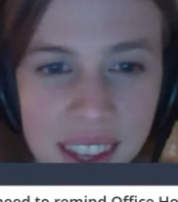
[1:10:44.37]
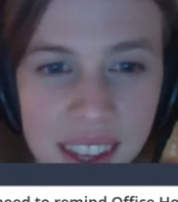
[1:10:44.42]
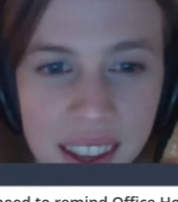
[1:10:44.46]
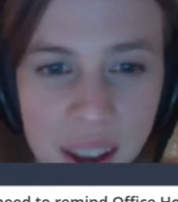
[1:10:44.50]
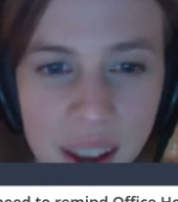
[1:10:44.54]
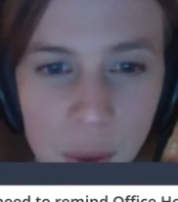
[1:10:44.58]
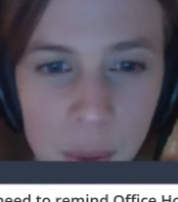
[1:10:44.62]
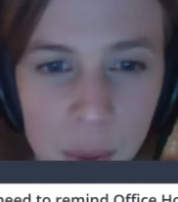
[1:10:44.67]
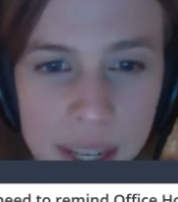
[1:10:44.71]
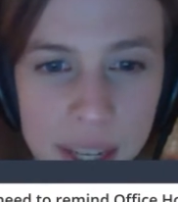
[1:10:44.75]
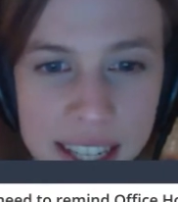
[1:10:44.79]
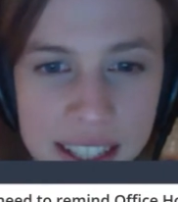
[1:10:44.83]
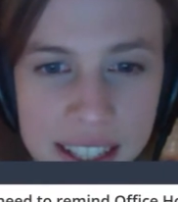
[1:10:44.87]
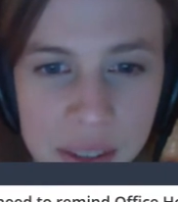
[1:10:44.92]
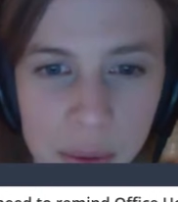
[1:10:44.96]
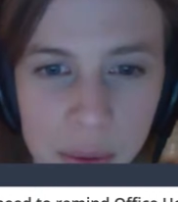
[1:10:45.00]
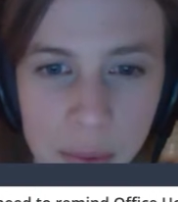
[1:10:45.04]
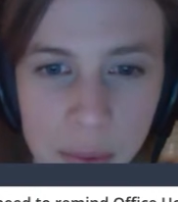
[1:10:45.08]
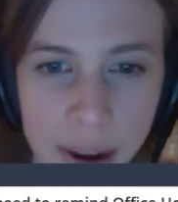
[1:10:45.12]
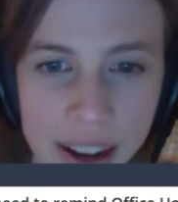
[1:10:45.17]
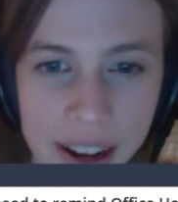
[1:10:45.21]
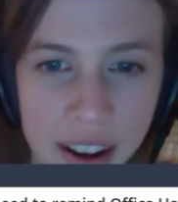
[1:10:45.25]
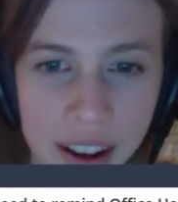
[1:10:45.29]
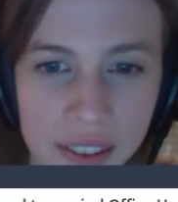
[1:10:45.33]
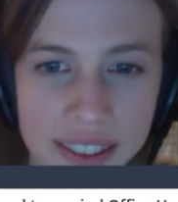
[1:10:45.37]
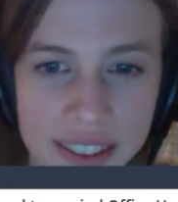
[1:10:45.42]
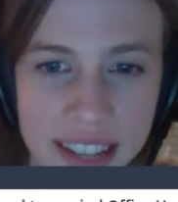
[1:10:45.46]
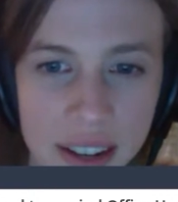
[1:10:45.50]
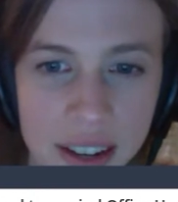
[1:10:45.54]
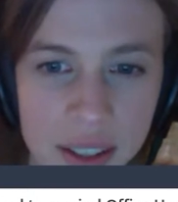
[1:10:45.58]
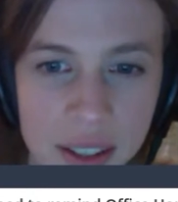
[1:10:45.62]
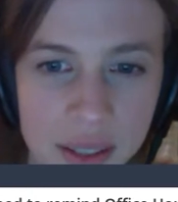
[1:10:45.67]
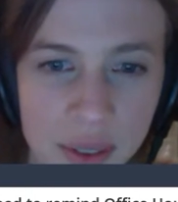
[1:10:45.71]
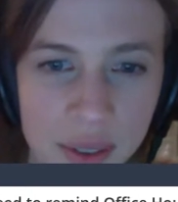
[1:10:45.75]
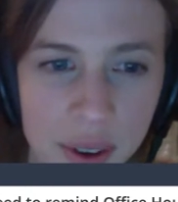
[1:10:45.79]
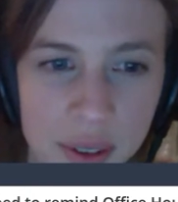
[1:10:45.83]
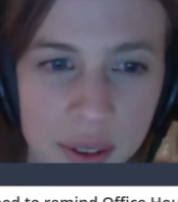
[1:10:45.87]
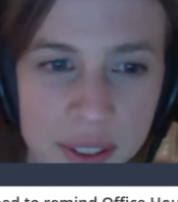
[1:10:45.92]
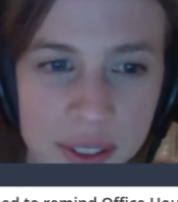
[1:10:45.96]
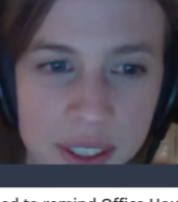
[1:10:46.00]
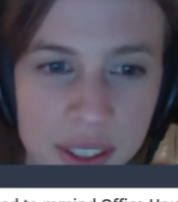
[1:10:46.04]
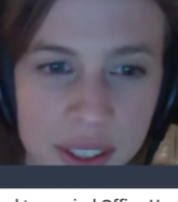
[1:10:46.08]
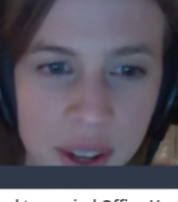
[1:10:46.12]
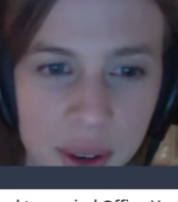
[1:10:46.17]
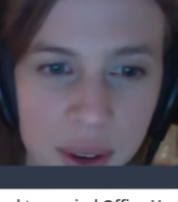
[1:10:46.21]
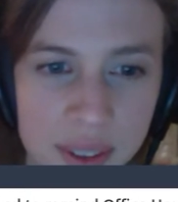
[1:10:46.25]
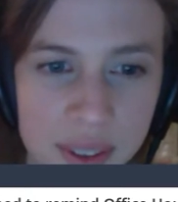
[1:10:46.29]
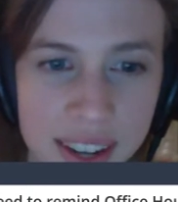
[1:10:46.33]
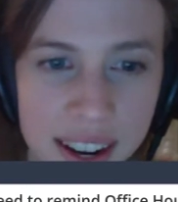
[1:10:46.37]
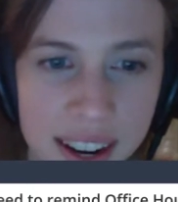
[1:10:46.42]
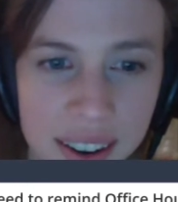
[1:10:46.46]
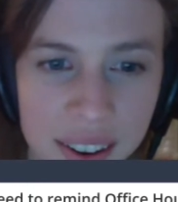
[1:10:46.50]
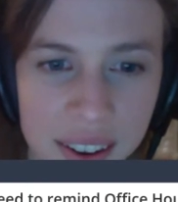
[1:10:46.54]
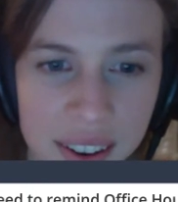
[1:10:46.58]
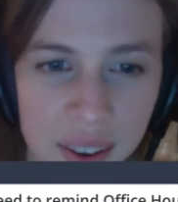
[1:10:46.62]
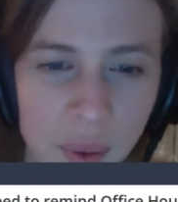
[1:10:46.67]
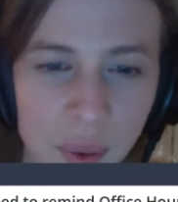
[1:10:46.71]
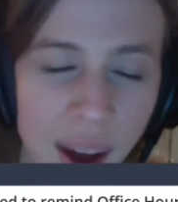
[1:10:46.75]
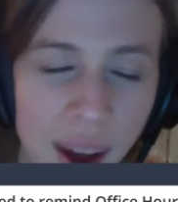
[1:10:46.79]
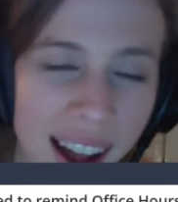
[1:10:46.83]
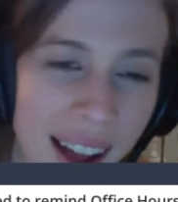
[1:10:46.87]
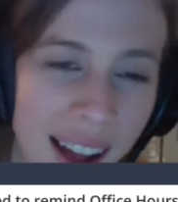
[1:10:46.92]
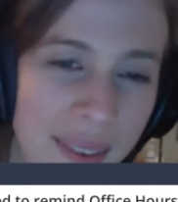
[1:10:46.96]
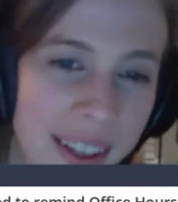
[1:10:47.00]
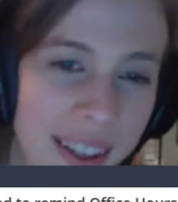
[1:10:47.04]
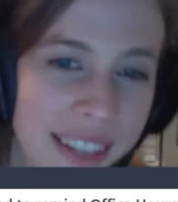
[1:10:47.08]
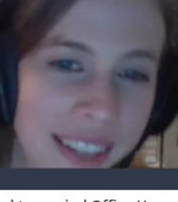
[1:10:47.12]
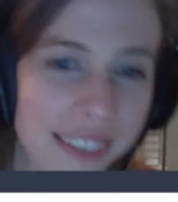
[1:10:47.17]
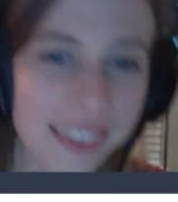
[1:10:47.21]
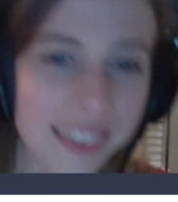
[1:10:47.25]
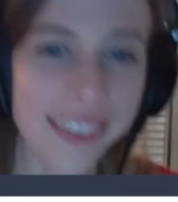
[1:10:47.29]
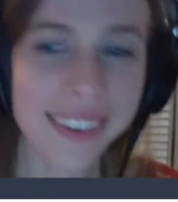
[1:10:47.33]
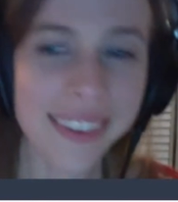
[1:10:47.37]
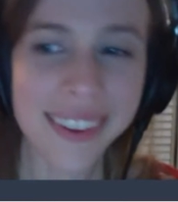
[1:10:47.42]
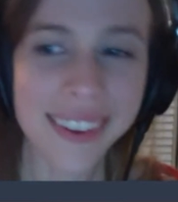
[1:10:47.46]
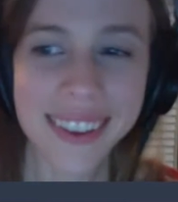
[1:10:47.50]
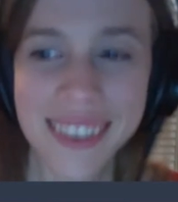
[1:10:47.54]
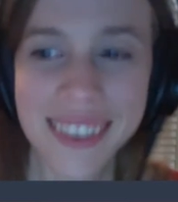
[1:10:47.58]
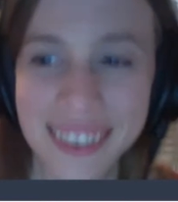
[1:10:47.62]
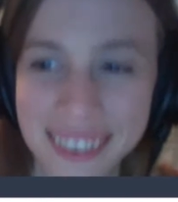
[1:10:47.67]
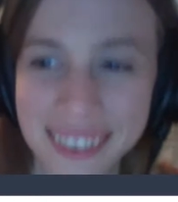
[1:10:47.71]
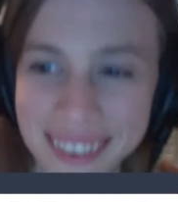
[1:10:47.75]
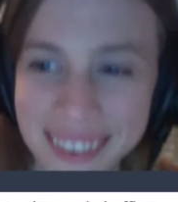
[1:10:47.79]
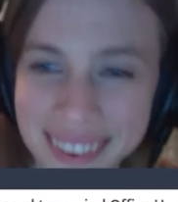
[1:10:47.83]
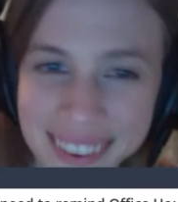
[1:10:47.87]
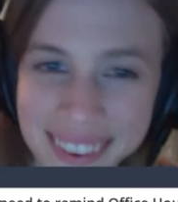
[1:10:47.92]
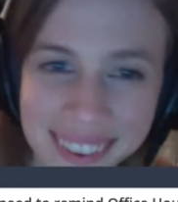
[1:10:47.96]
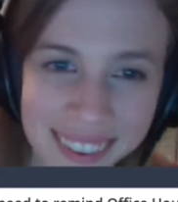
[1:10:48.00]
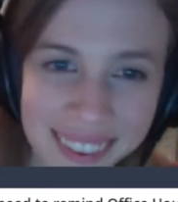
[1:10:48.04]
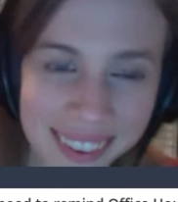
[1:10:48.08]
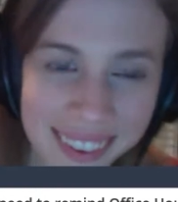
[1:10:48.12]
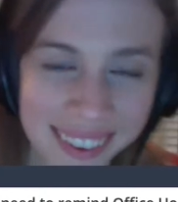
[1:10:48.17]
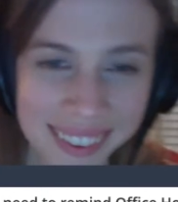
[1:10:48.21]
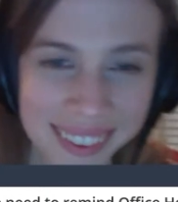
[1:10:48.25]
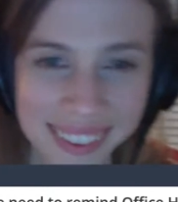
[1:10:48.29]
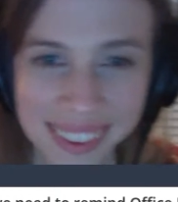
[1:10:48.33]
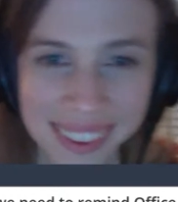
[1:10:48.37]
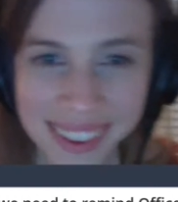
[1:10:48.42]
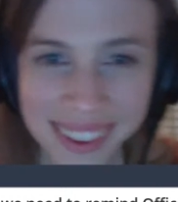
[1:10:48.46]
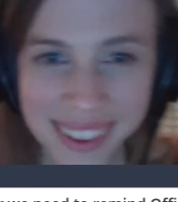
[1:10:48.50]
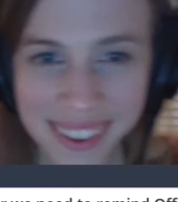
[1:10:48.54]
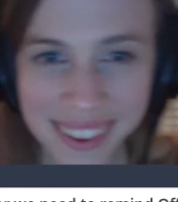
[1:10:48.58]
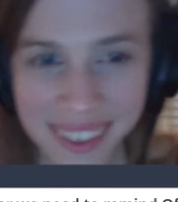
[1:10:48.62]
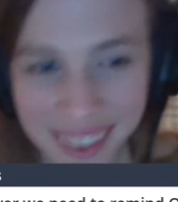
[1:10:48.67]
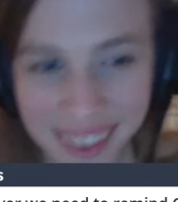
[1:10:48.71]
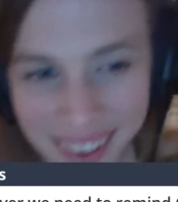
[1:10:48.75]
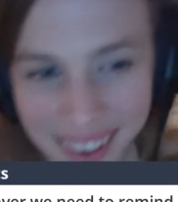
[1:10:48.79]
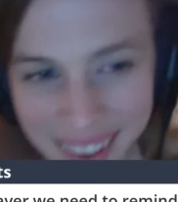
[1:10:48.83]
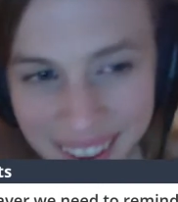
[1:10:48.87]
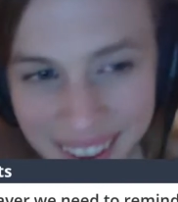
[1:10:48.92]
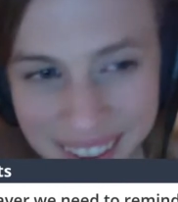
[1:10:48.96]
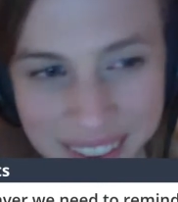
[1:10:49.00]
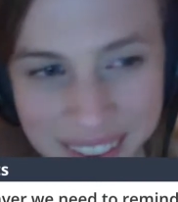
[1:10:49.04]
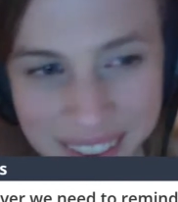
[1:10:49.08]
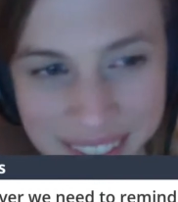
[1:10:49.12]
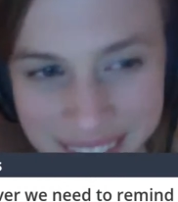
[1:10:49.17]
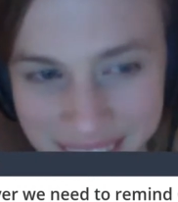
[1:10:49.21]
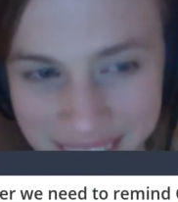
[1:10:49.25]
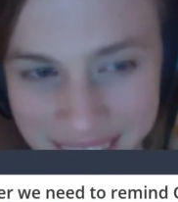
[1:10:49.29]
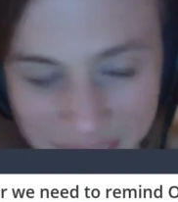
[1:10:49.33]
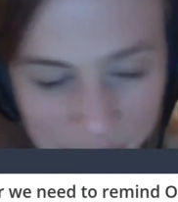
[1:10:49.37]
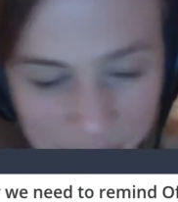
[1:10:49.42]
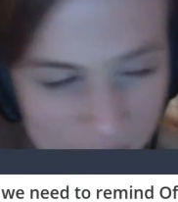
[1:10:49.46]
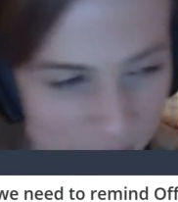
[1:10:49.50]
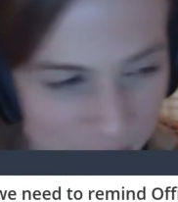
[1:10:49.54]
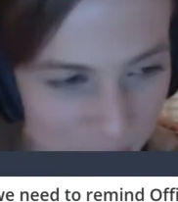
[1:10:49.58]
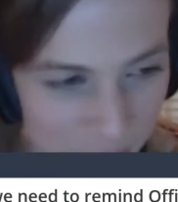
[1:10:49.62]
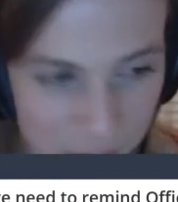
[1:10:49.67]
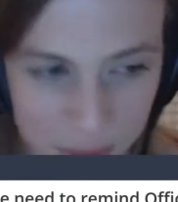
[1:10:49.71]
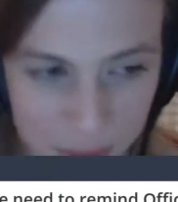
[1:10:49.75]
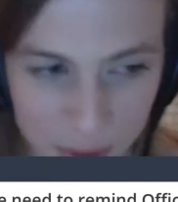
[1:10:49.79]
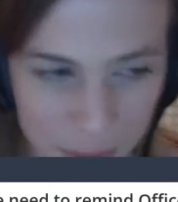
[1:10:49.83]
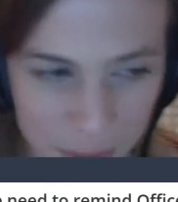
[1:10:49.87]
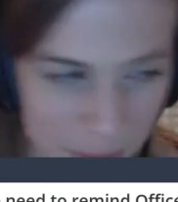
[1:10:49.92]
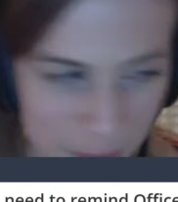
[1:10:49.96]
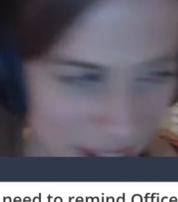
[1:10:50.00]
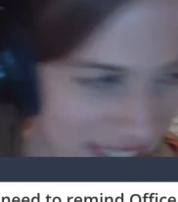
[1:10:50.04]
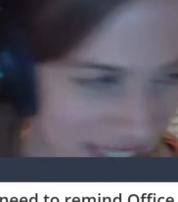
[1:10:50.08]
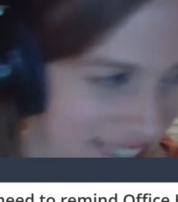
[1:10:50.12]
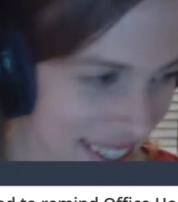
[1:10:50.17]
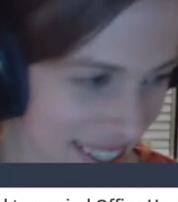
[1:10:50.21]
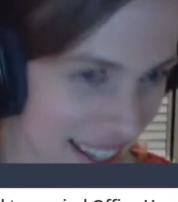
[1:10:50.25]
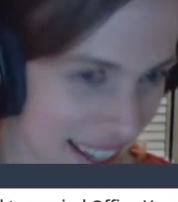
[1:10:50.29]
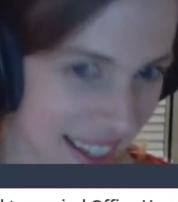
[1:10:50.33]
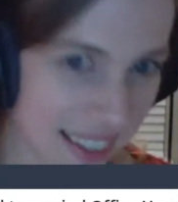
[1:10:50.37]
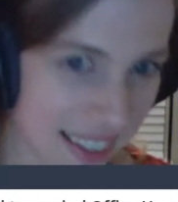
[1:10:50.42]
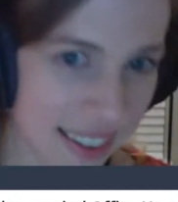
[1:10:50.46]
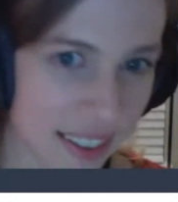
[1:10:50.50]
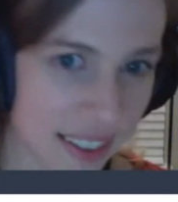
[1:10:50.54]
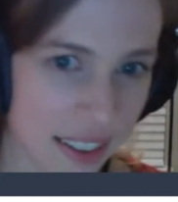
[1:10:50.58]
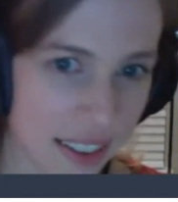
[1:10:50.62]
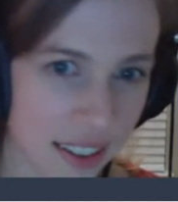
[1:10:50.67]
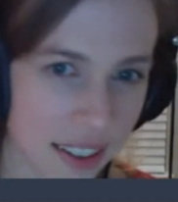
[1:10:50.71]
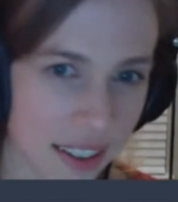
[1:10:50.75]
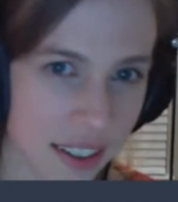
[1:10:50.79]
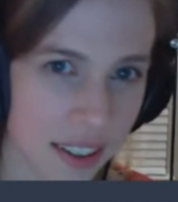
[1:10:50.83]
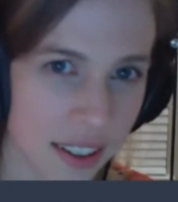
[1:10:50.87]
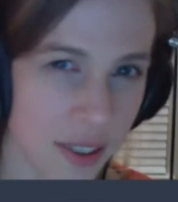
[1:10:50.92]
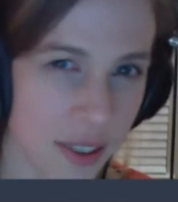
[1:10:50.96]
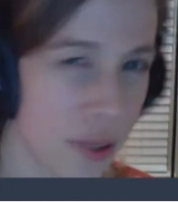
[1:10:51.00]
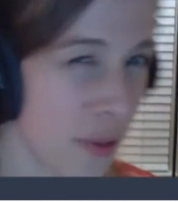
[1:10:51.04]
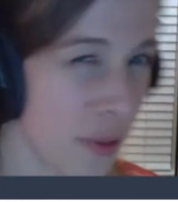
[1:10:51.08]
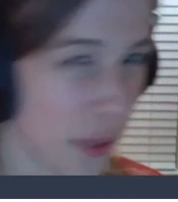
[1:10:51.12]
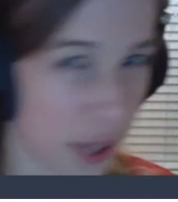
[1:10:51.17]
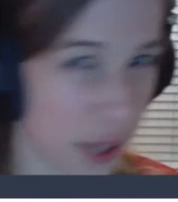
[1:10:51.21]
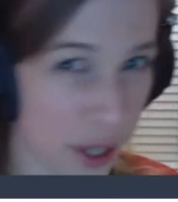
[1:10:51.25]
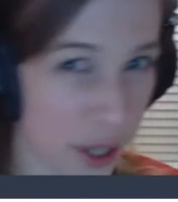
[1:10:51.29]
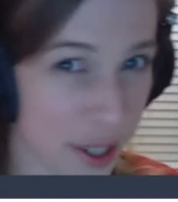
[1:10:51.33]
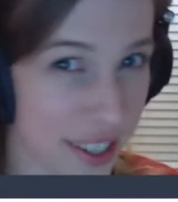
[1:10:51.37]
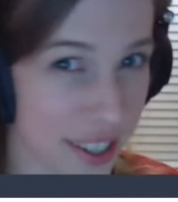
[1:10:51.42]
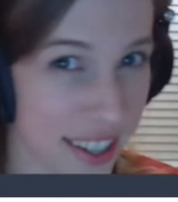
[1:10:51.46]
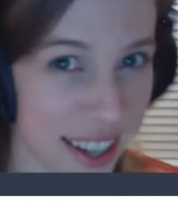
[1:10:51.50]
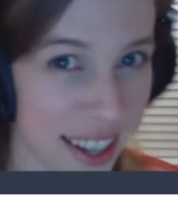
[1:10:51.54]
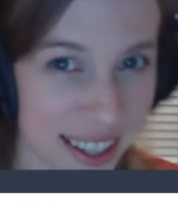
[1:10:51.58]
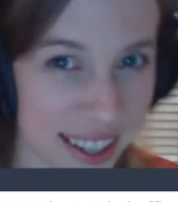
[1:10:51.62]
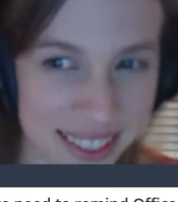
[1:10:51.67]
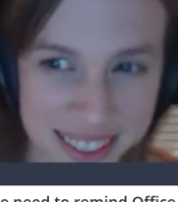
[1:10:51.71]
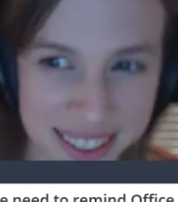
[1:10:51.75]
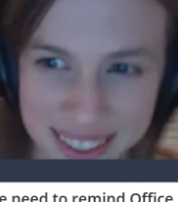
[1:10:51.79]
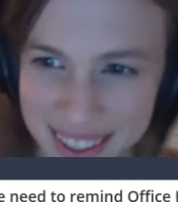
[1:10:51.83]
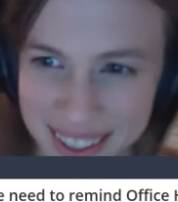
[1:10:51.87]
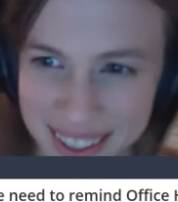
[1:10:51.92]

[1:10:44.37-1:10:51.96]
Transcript: We need to remind office hours folks to tone down. Oh, well, I mean, like, don't do it for my sake. Do it for your sakes.